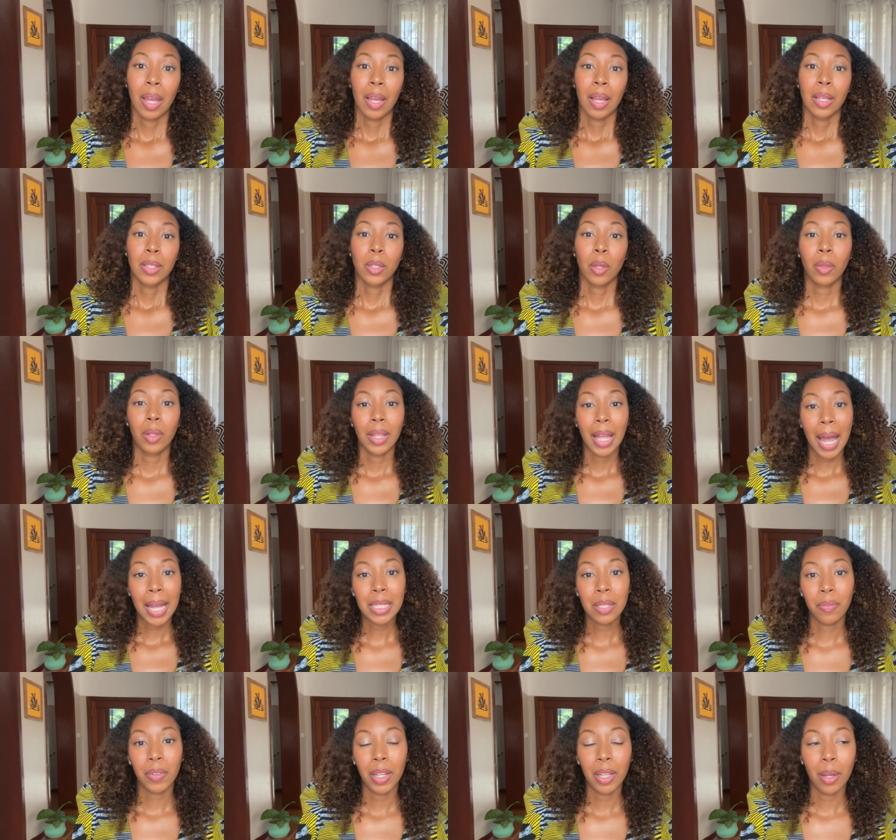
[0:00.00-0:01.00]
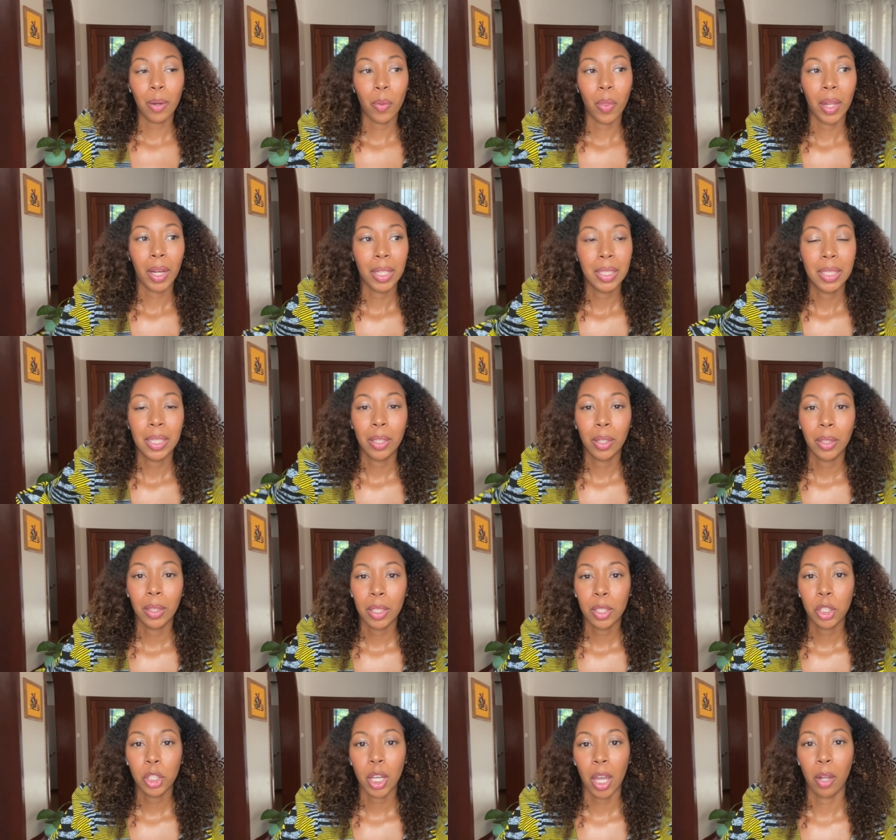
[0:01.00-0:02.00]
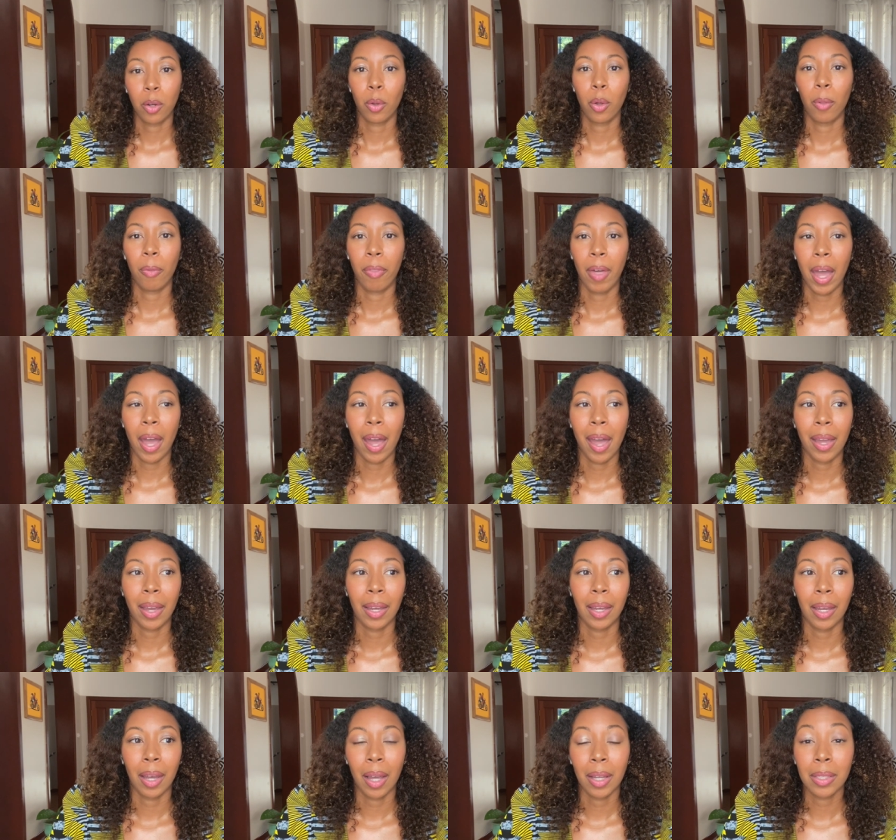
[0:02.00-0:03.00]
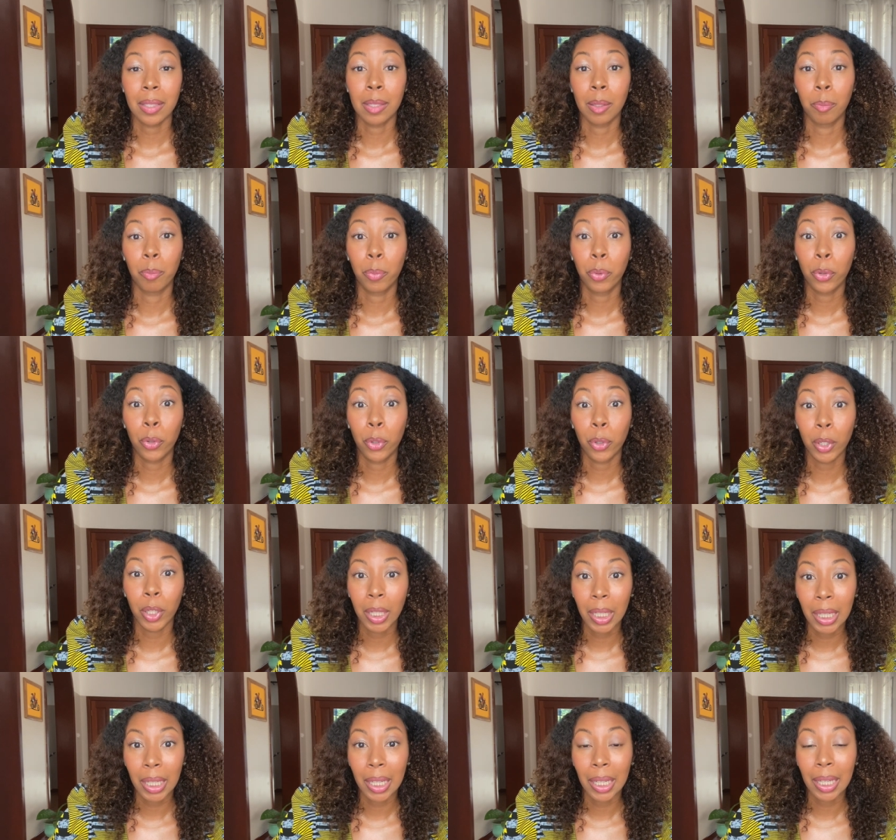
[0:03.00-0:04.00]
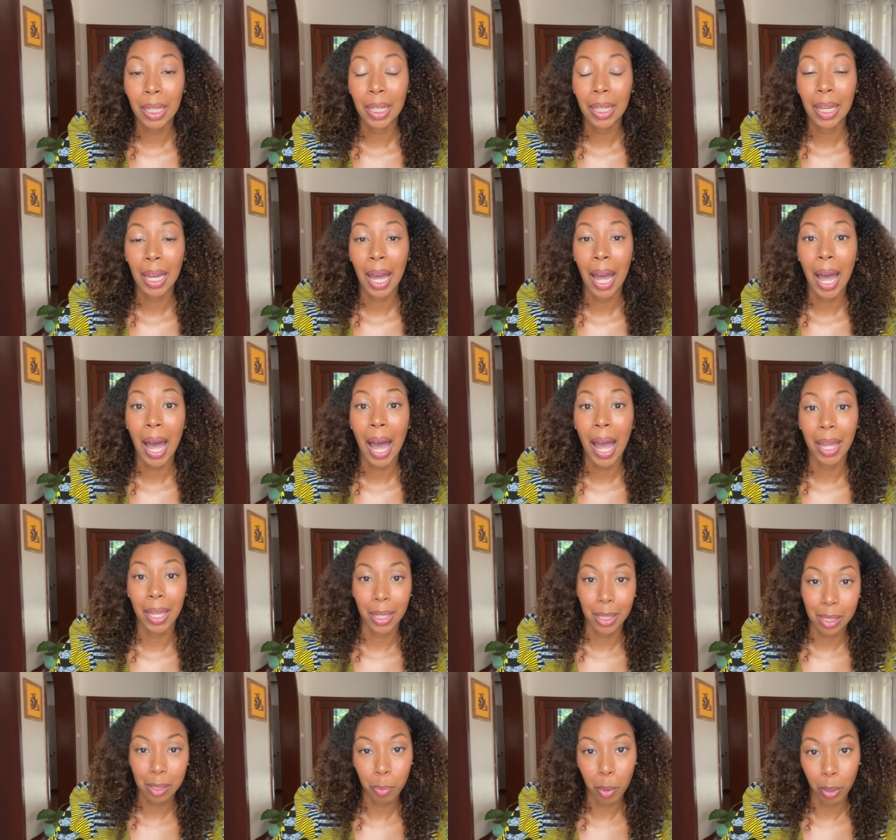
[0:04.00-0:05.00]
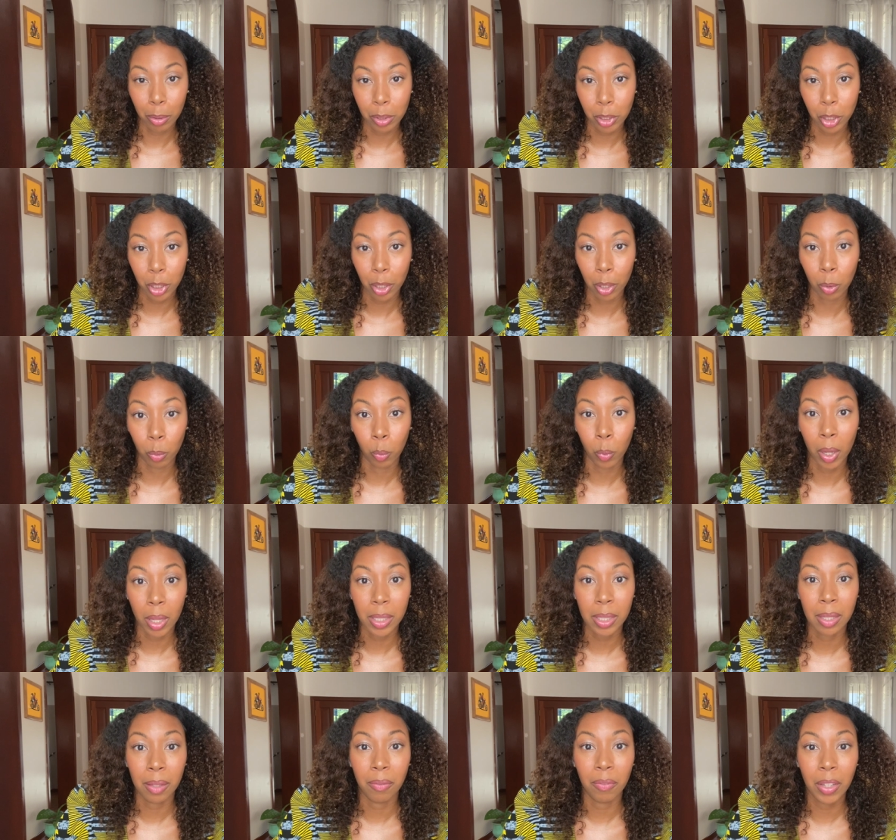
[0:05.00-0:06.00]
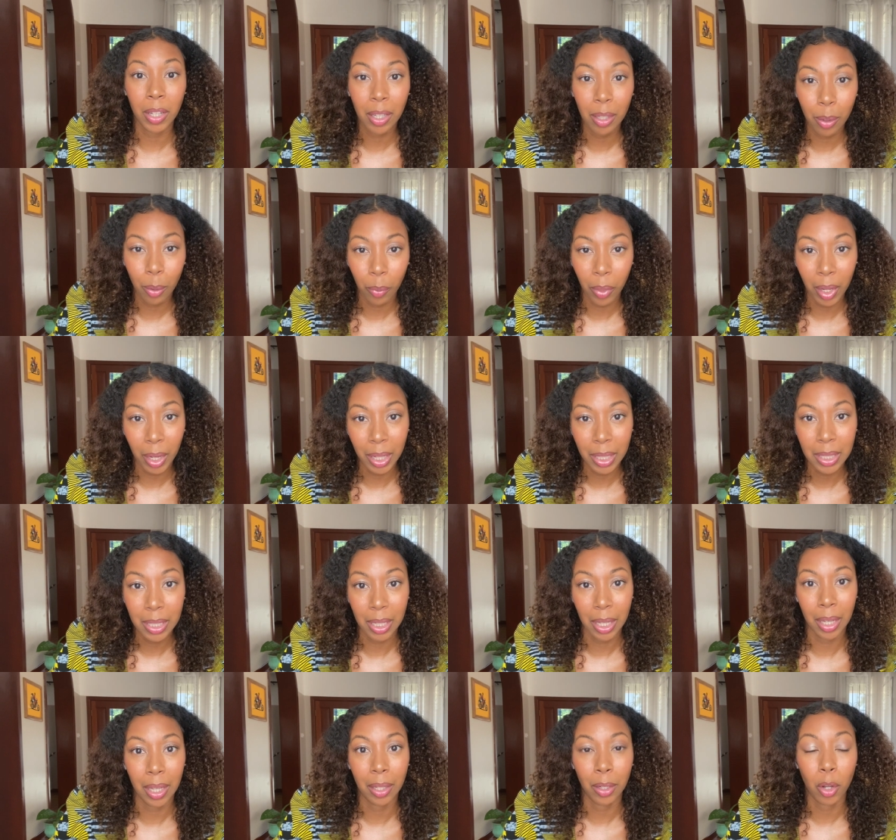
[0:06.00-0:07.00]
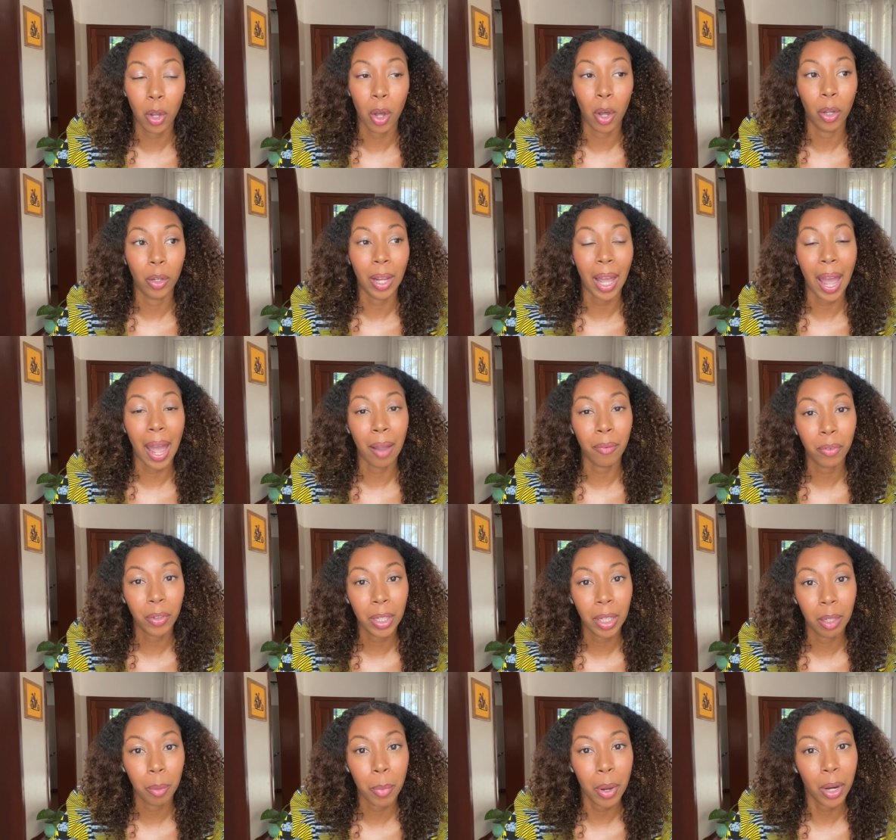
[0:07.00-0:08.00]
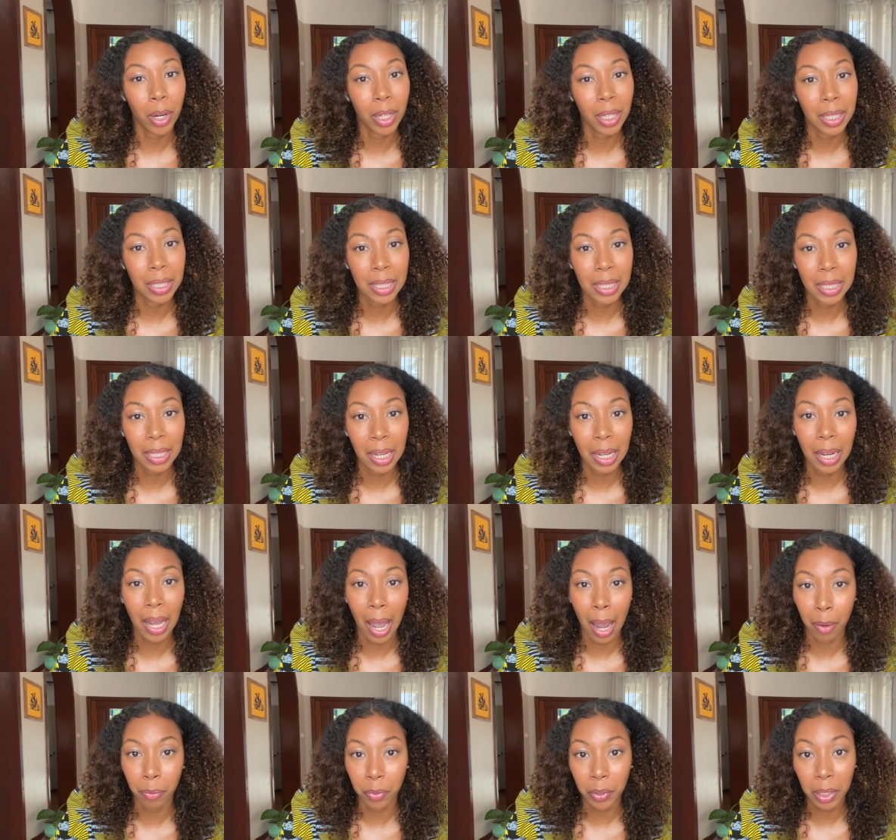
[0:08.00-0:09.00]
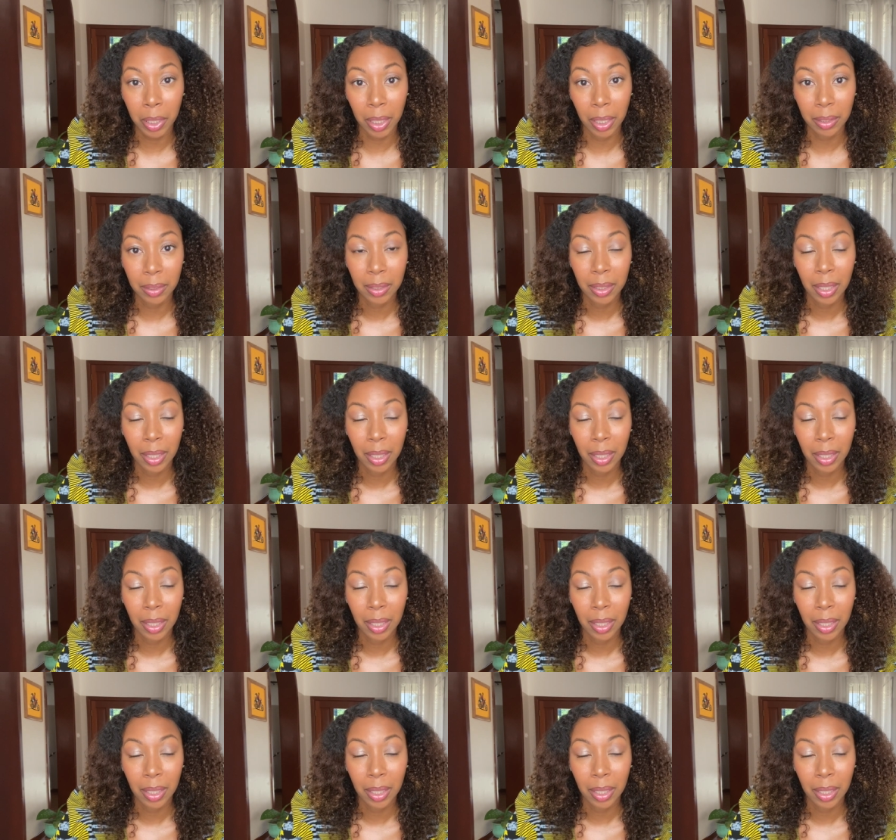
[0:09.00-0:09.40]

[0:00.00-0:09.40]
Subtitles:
So the last video that I did on this channel that got some pretty high exposure was the video that I did called African Americans Need Africa.